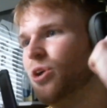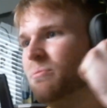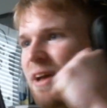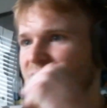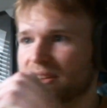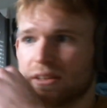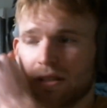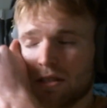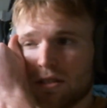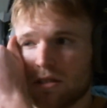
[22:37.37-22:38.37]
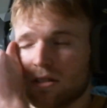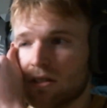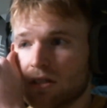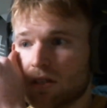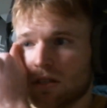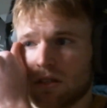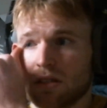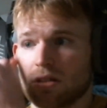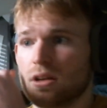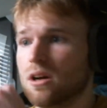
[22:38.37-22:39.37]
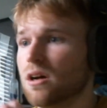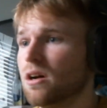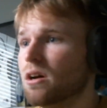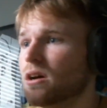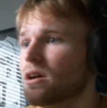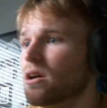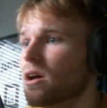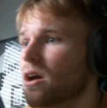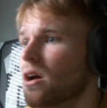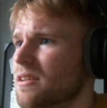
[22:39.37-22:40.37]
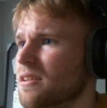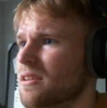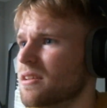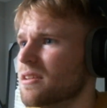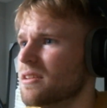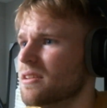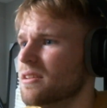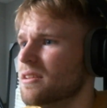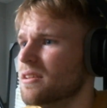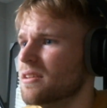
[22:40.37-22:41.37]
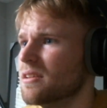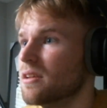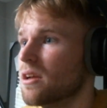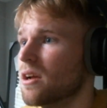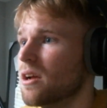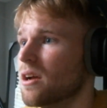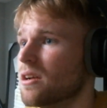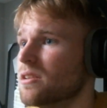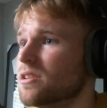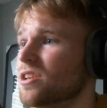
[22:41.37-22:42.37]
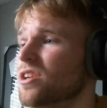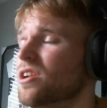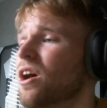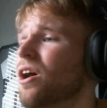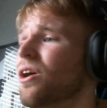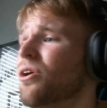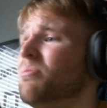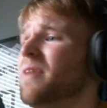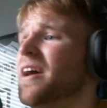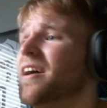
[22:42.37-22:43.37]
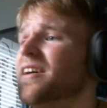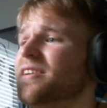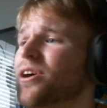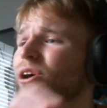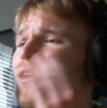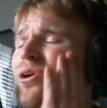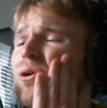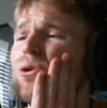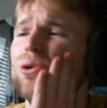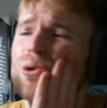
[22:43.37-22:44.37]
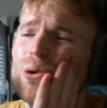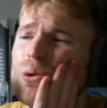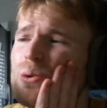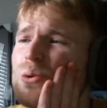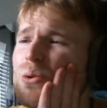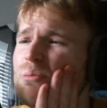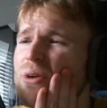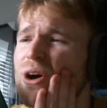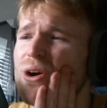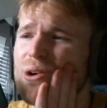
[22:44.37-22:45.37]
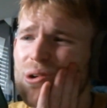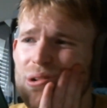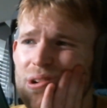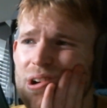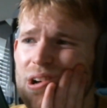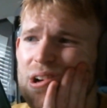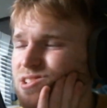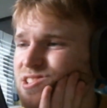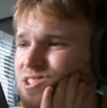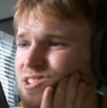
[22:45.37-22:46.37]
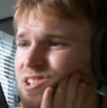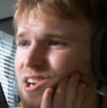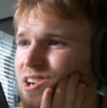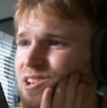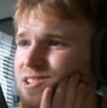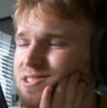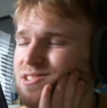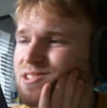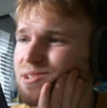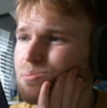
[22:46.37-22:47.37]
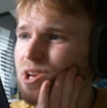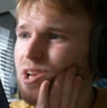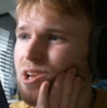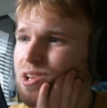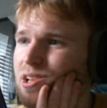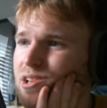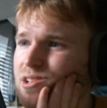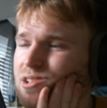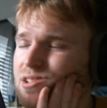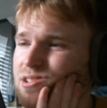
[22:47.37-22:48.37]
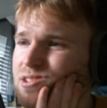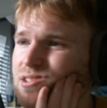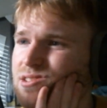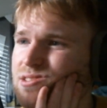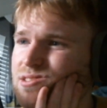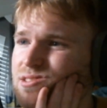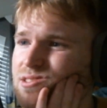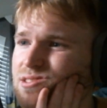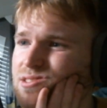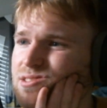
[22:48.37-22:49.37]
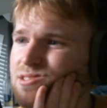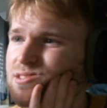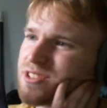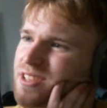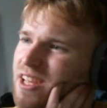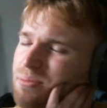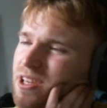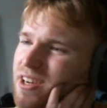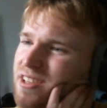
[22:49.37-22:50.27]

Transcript: go, man. Tyler, what's going on? Hey, stay with me, buddy. I got you. I got you. No, man. No, bro. He's gonna die, isn't he, man? What was the name,